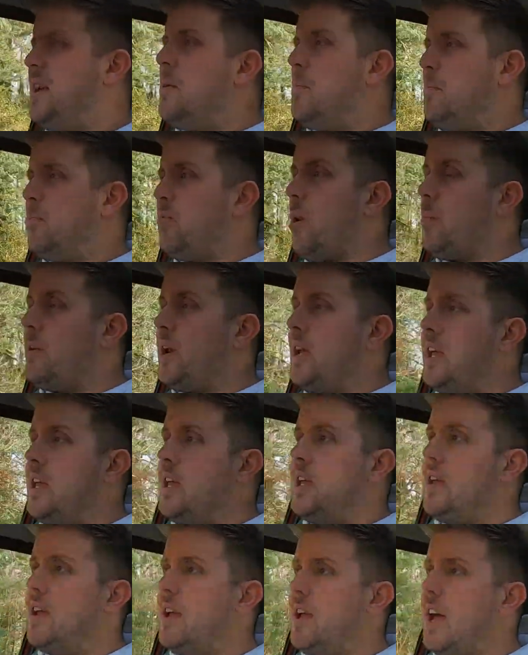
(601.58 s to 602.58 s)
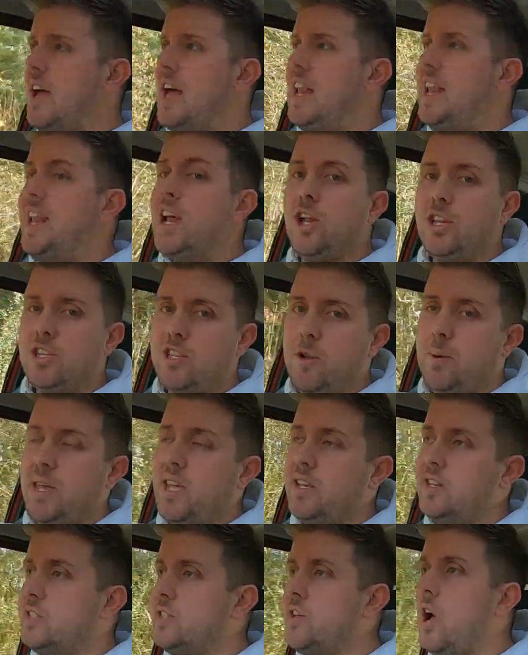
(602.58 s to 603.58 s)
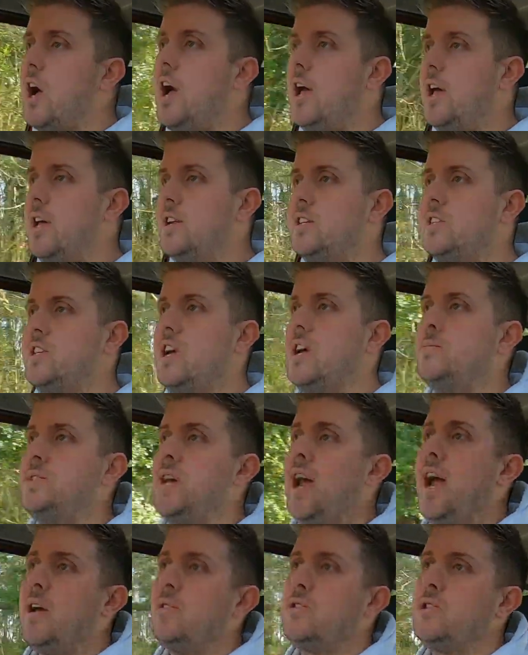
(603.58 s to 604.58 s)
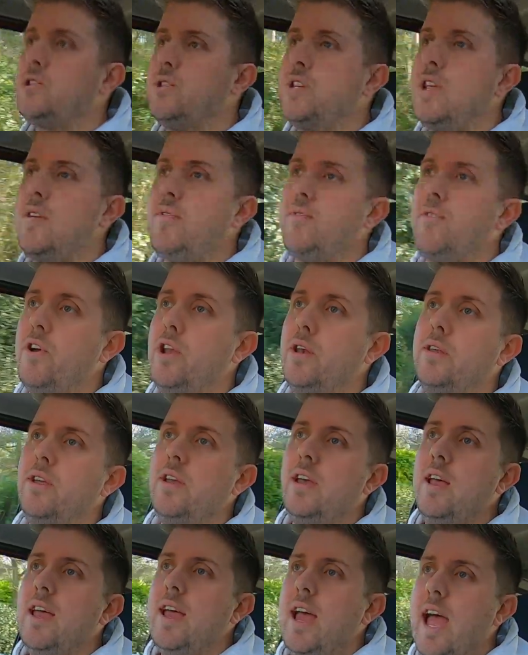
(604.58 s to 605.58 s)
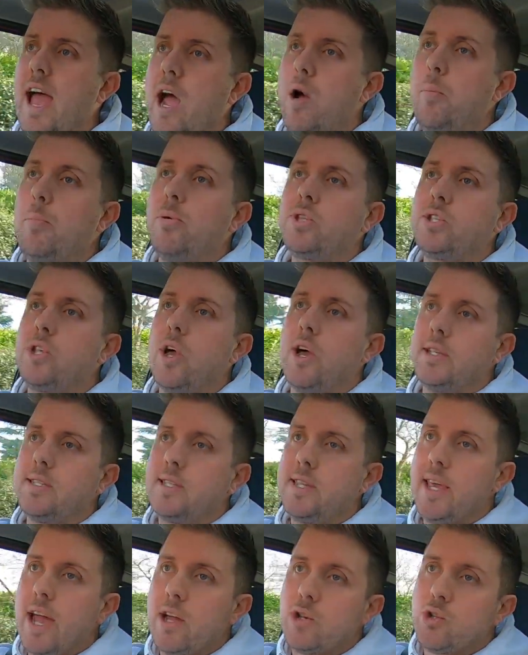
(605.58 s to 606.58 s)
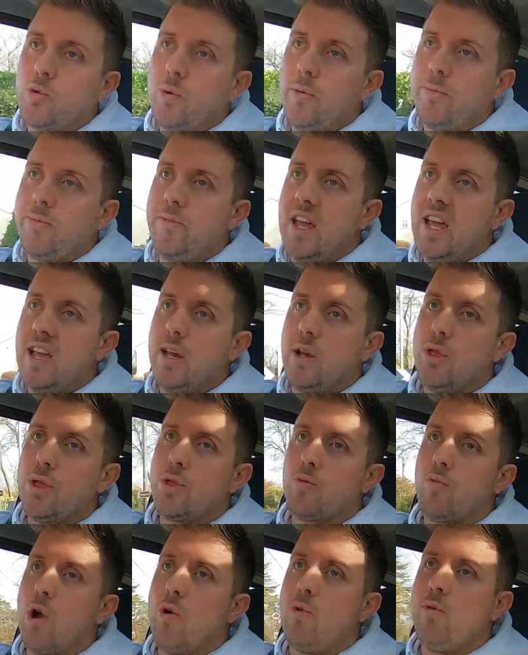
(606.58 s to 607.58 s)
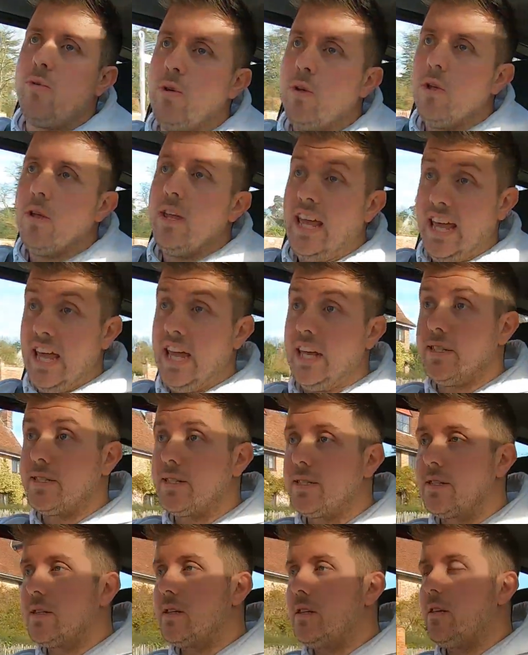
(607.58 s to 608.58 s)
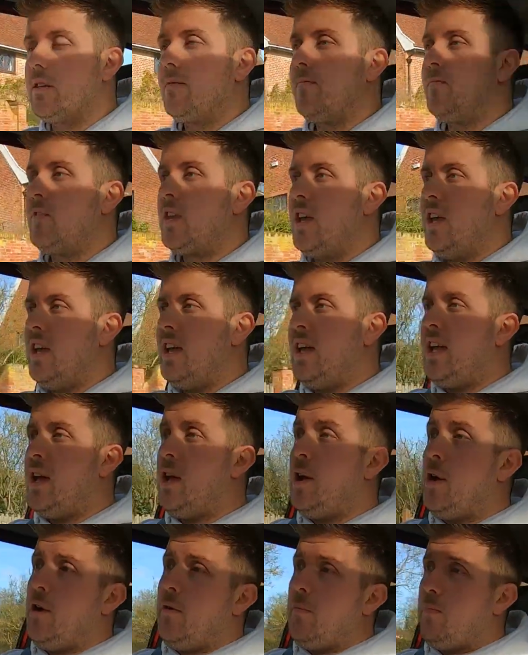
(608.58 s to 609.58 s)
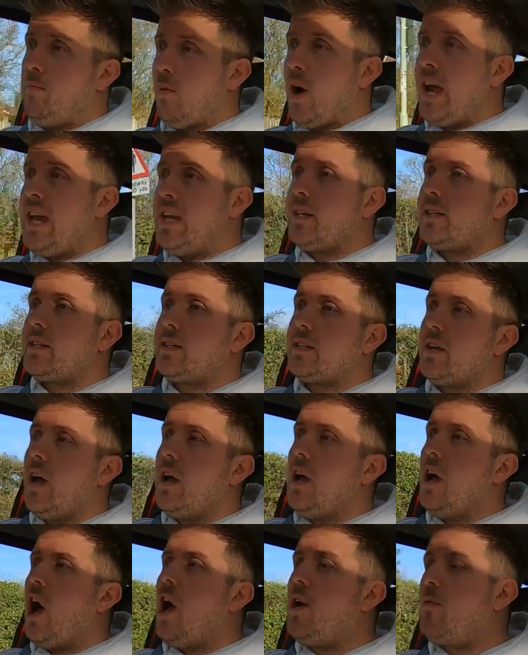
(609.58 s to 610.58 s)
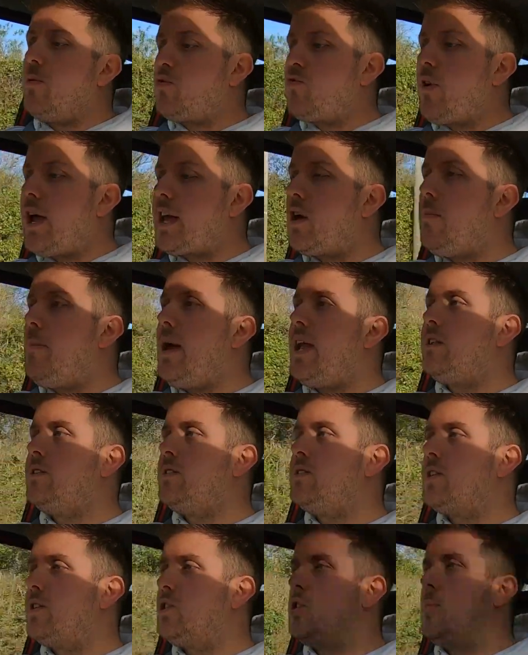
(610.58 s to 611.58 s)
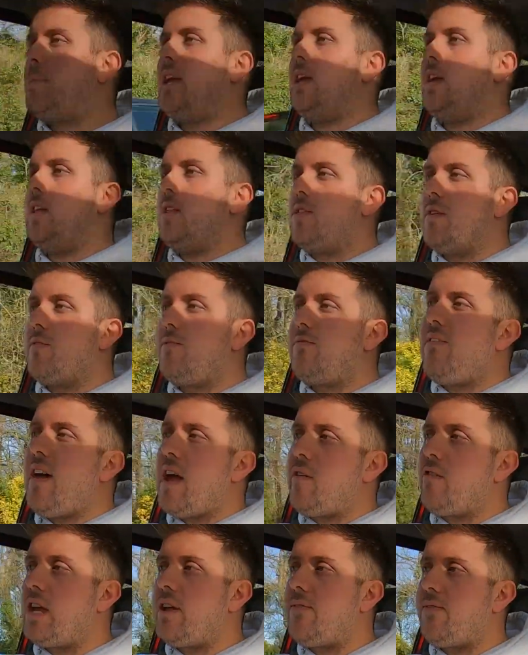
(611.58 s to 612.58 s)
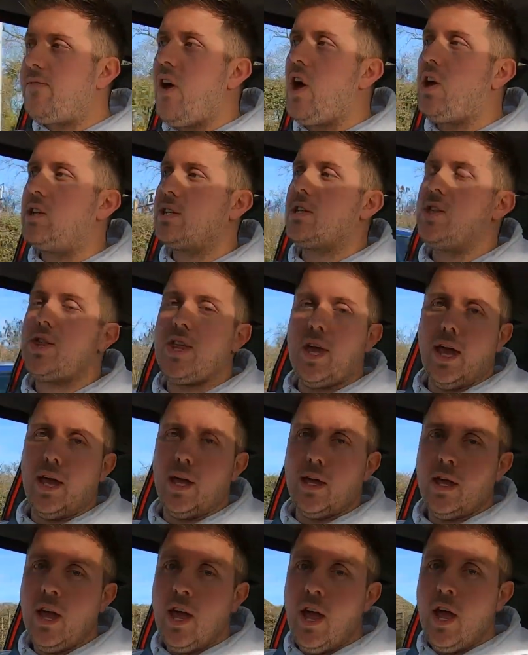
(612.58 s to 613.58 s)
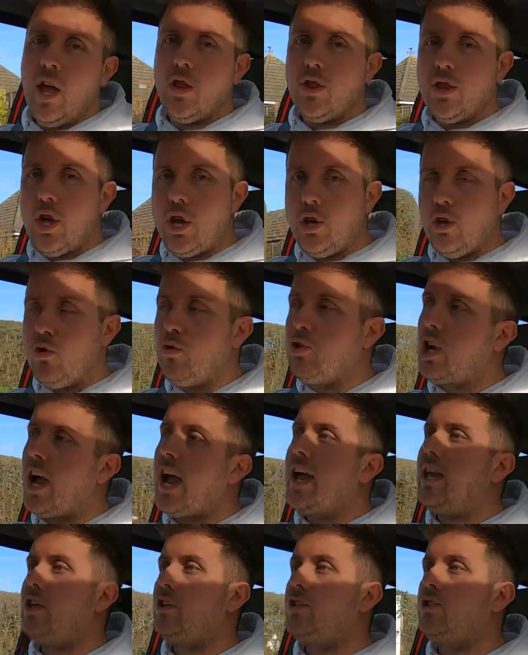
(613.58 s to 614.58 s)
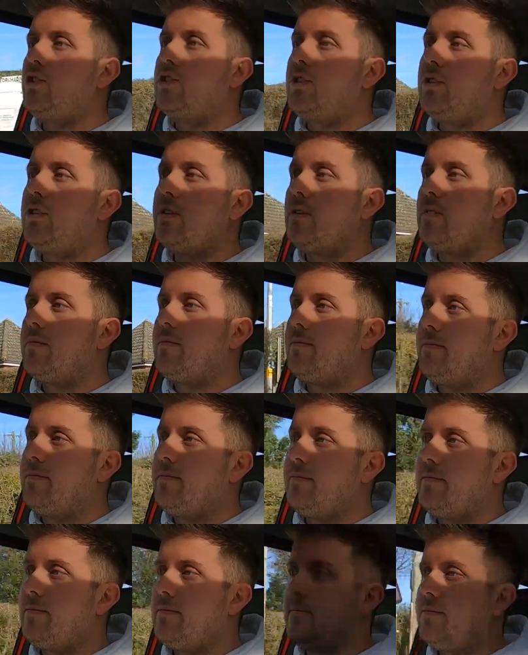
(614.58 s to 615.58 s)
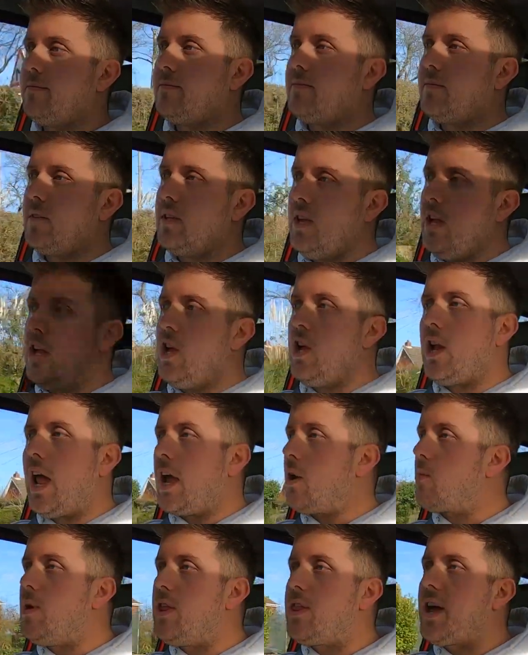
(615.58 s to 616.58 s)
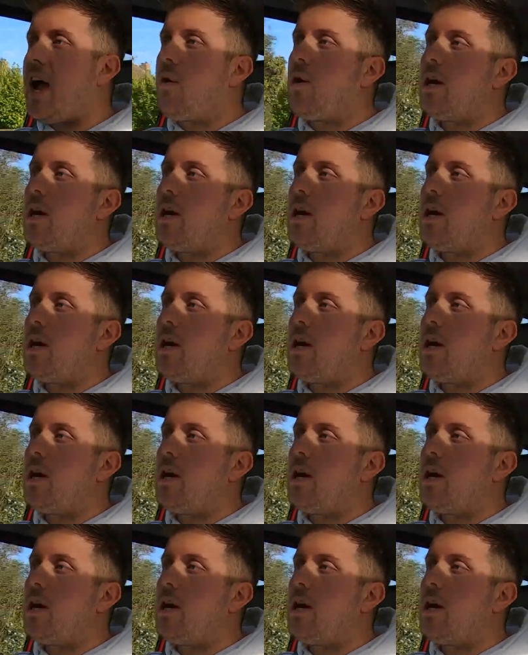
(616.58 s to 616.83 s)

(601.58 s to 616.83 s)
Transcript: probably a little to be desired in terms of how stiff and how precise the actual feel and throw is. Brakes, I would recommend to be the very first thing that you changed, like without a